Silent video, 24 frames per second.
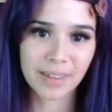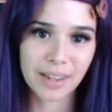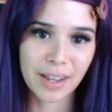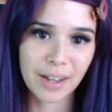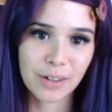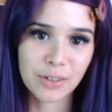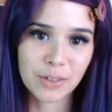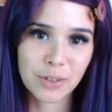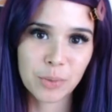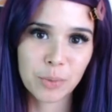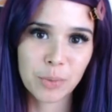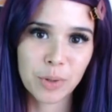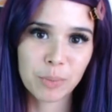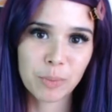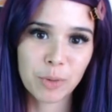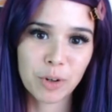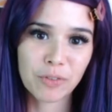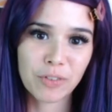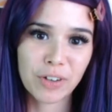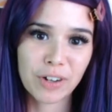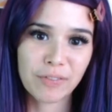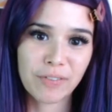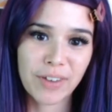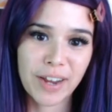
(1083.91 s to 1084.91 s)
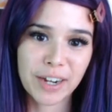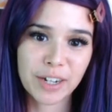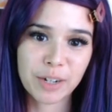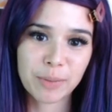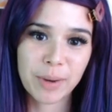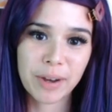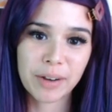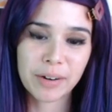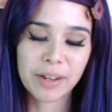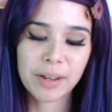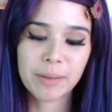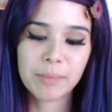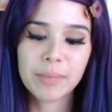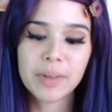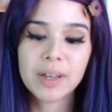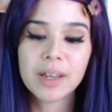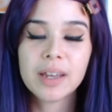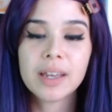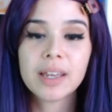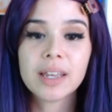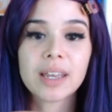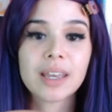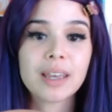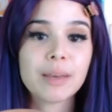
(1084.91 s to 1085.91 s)
Also, one more fun fact about him:
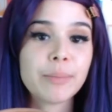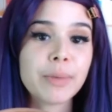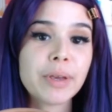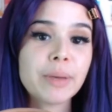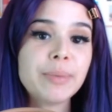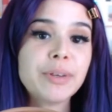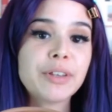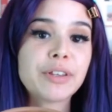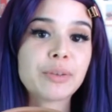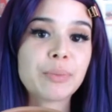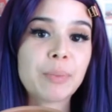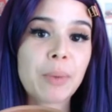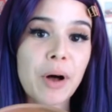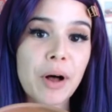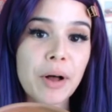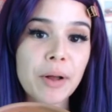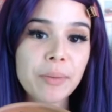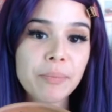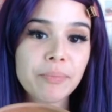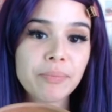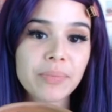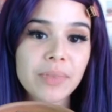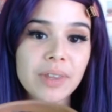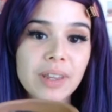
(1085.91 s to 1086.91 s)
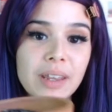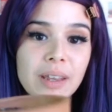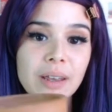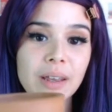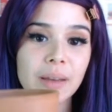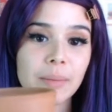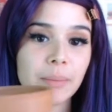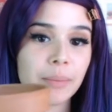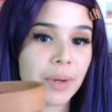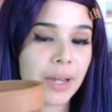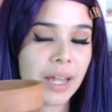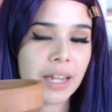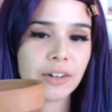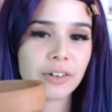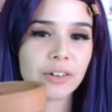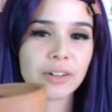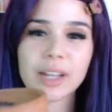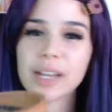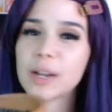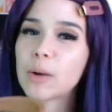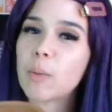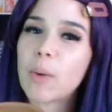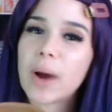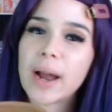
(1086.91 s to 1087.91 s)
he may be small, and you're
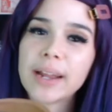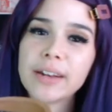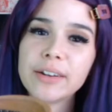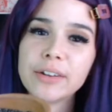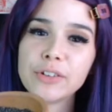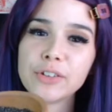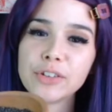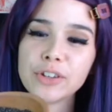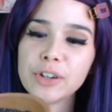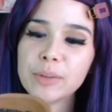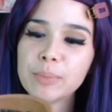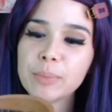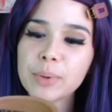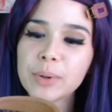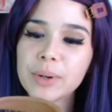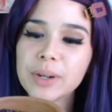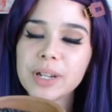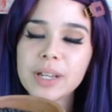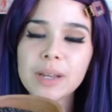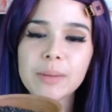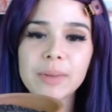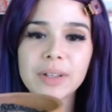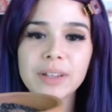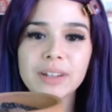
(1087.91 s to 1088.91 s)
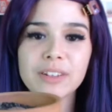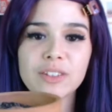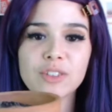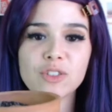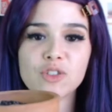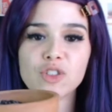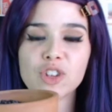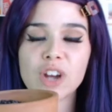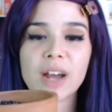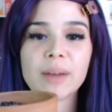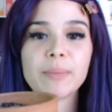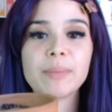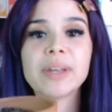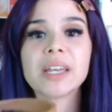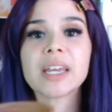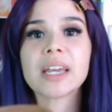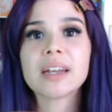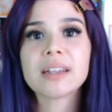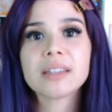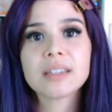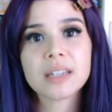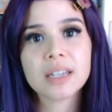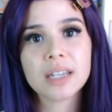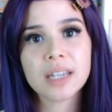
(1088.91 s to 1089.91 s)
like, why did she put him in this?
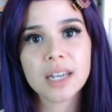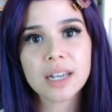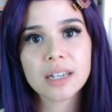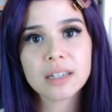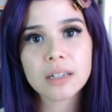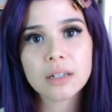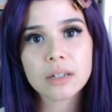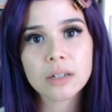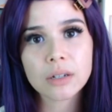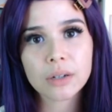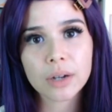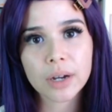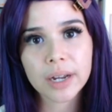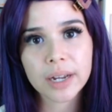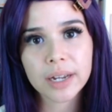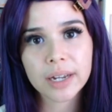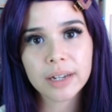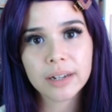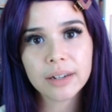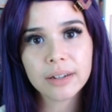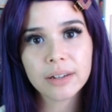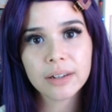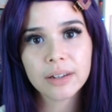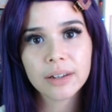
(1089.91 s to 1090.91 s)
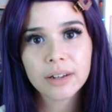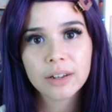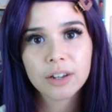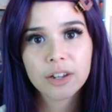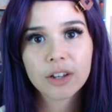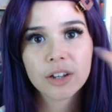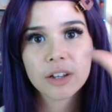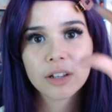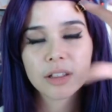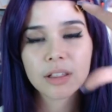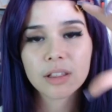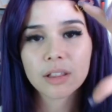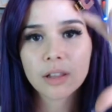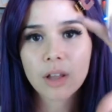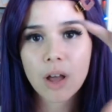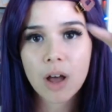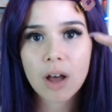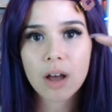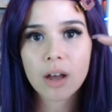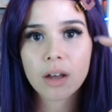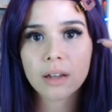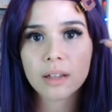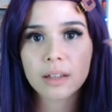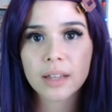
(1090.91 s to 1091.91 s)
Because he has a giant,
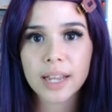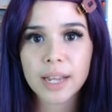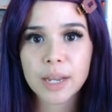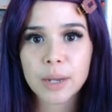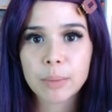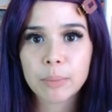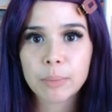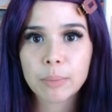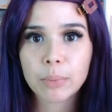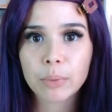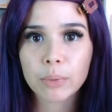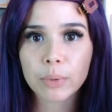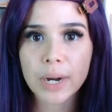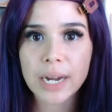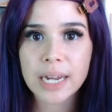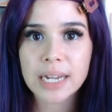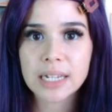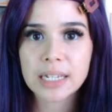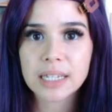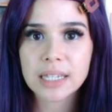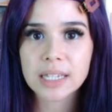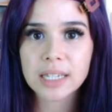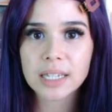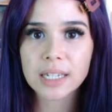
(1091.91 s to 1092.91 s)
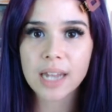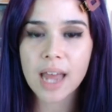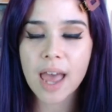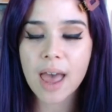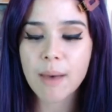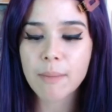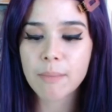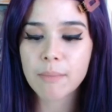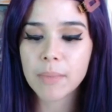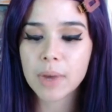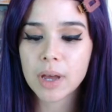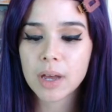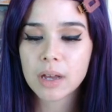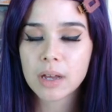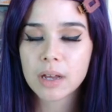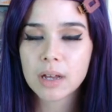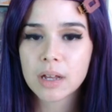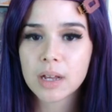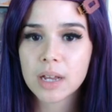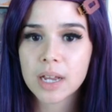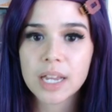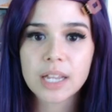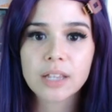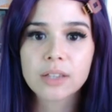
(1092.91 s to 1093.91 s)
long, like brain stem.
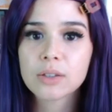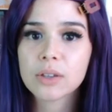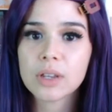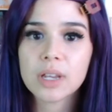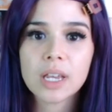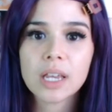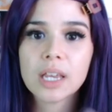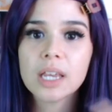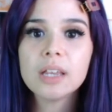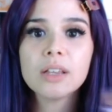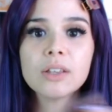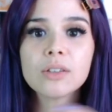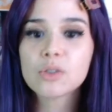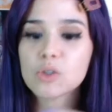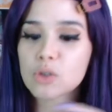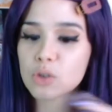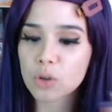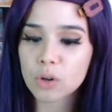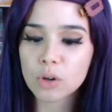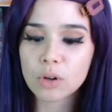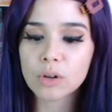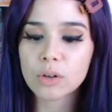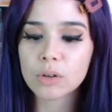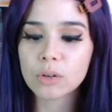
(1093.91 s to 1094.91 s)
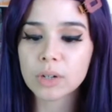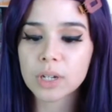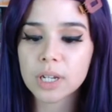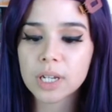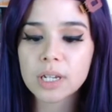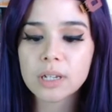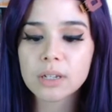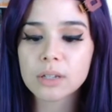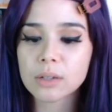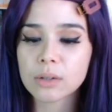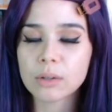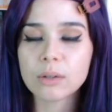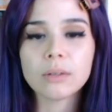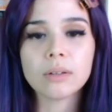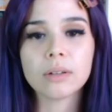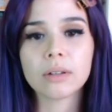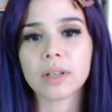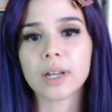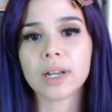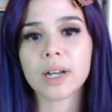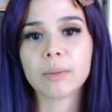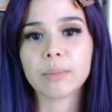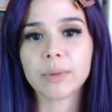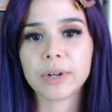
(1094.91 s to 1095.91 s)
He's so look
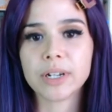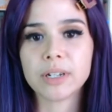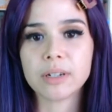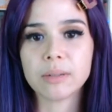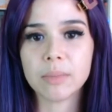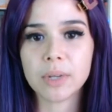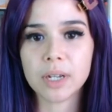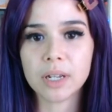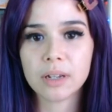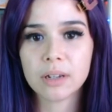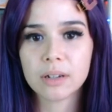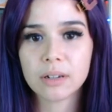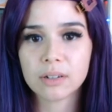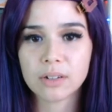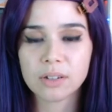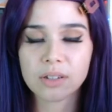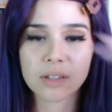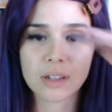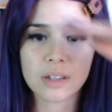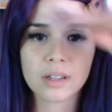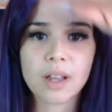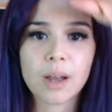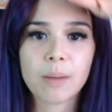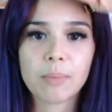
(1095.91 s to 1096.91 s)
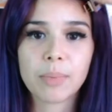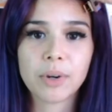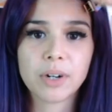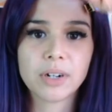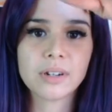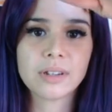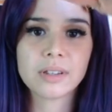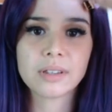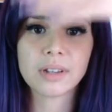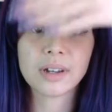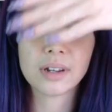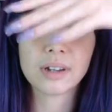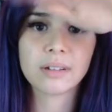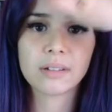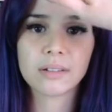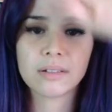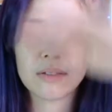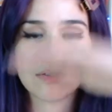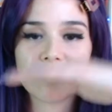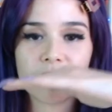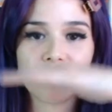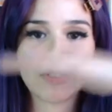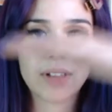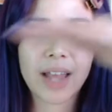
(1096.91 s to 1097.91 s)
like a brain to me. Just the top part is like
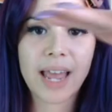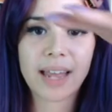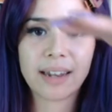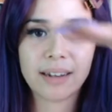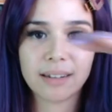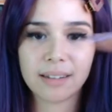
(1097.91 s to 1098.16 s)
flat.